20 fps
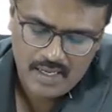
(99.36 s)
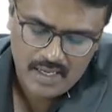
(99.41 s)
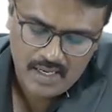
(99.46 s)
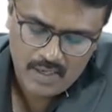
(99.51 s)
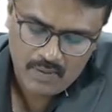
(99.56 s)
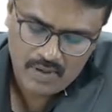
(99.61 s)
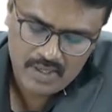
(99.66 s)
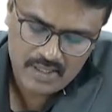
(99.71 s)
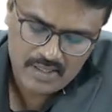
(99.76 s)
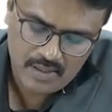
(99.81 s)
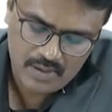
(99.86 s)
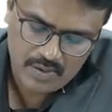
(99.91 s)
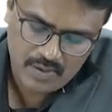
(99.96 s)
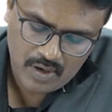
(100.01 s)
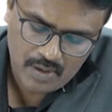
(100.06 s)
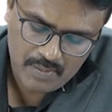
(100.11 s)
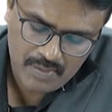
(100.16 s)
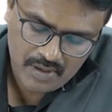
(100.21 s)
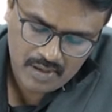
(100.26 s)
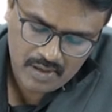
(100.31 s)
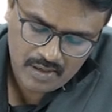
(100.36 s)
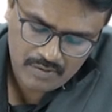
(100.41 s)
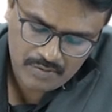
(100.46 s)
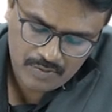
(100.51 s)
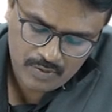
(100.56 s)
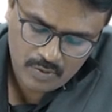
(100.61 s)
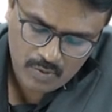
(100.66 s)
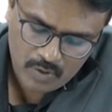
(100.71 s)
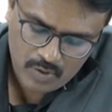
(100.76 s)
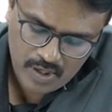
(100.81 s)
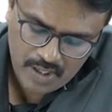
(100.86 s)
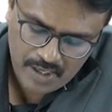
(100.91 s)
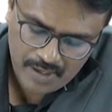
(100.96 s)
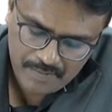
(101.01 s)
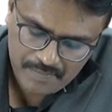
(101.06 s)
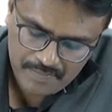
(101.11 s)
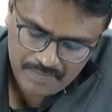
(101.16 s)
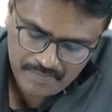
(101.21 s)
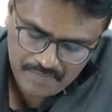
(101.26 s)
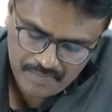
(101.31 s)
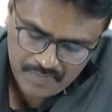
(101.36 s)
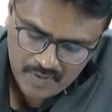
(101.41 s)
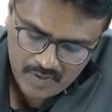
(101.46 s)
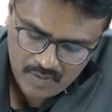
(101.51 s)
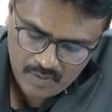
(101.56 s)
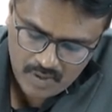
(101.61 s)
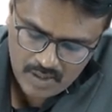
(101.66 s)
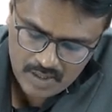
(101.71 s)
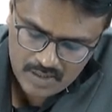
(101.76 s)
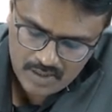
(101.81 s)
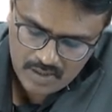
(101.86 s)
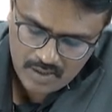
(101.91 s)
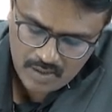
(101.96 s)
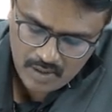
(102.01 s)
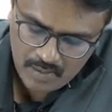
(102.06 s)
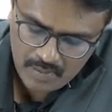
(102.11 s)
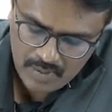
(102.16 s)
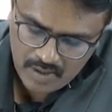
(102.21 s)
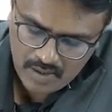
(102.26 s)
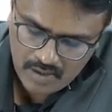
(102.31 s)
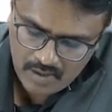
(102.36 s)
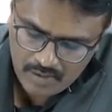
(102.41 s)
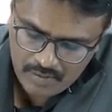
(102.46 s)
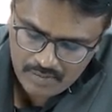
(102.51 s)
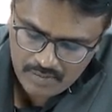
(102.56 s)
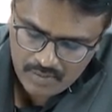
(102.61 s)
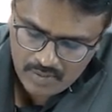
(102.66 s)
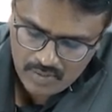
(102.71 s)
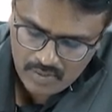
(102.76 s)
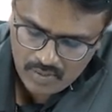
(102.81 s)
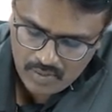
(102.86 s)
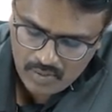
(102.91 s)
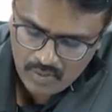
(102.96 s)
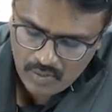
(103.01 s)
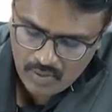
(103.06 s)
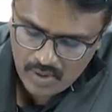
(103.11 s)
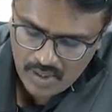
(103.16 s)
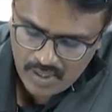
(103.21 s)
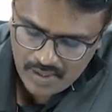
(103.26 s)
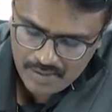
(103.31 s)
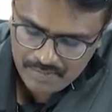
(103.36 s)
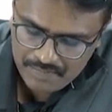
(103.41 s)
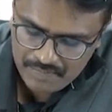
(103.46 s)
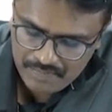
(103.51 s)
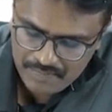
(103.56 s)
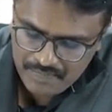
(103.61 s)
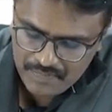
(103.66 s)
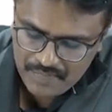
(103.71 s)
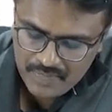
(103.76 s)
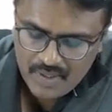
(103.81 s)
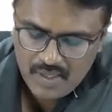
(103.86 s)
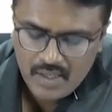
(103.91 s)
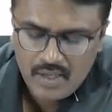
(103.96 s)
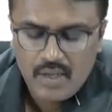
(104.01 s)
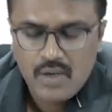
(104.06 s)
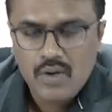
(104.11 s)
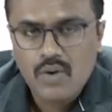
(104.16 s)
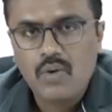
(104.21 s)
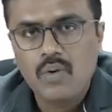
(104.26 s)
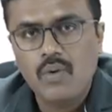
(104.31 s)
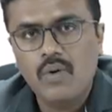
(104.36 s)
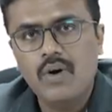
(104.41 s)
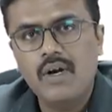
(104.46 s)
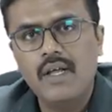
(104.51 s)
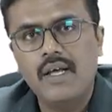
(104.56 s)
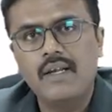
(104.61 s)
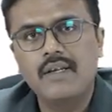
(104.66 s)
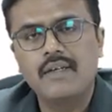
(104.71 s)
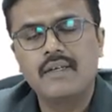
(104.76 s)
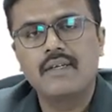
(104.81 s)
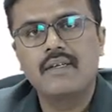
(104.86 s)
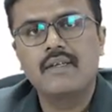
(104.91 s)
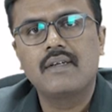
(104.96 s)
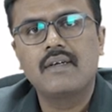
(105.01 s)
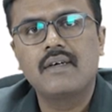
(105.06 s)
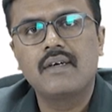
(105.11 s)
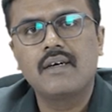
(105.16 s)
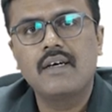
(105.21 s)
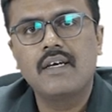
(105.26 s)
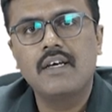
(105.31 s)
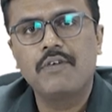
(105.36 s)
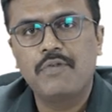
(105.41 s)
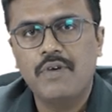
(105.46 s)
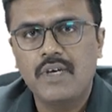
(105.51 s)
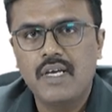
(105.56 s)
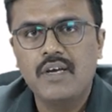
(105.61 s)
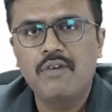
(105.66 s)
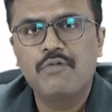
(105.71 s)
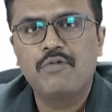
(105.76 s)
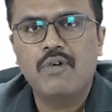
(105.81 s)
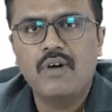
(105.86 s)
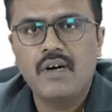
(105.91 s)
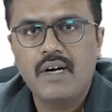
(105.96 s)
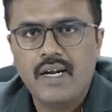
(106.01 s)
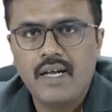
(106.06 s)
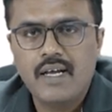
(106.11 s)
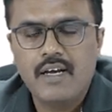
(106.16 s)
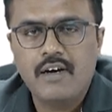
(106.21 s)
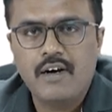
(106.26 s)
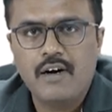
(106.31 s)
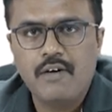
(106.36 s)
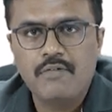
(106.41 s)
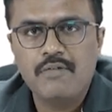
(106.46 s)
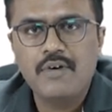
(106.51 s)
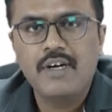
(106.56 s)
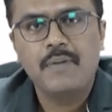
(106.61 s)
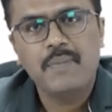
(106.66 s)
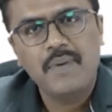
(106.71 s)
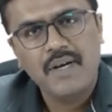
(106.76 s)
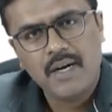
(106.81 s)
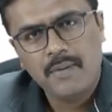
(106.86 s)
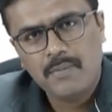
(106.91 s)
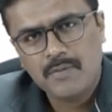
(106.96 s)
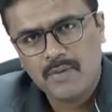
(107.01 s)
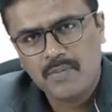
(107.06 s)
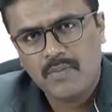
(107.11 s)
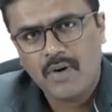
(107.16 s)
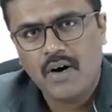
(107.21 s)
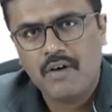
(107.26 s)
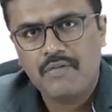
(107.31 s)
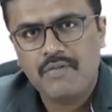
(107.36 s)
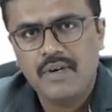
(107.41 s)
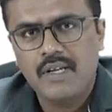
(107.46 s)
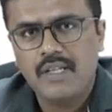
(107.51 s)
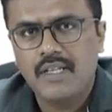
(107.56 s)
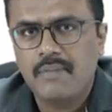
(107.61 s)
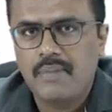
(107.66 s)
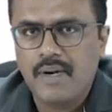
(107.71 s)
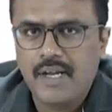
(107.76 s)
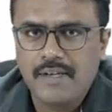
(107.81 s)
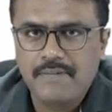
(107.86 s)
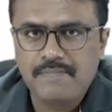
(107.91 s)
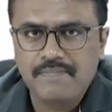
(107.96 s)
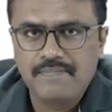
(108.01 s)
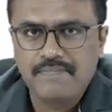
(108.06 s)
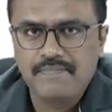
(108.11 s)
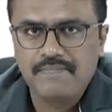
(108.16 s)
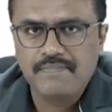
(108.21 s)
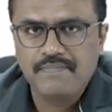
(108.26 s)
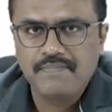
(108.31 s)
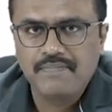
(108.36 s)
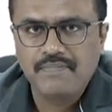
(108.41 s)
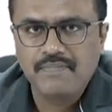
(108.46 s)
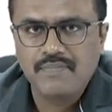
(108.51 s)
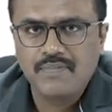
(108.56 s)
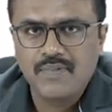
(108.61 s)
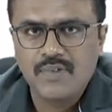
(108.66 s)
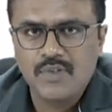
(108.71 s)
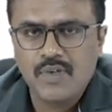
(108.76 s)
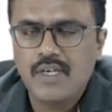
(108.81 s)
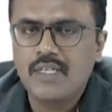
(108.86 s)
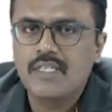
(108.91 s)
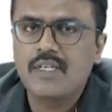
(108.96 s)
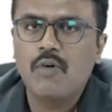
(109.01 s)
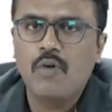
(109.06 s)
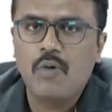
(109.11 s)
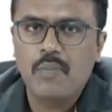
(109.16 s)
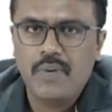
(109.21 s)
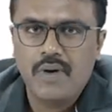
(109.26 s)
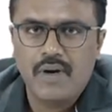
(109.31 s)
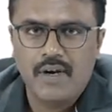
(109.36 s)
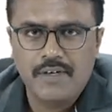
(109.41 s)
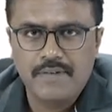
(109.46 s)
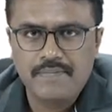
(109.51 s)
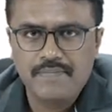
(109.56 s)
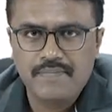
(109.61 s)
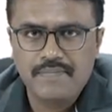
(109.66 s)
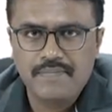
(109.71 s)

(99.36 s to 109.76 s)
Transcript: Now, what is the drawback of codeine? What is the drawback of codeine? Codeine, if you give for dry cough, it becomes morphine in the brain. So, it's an opioid.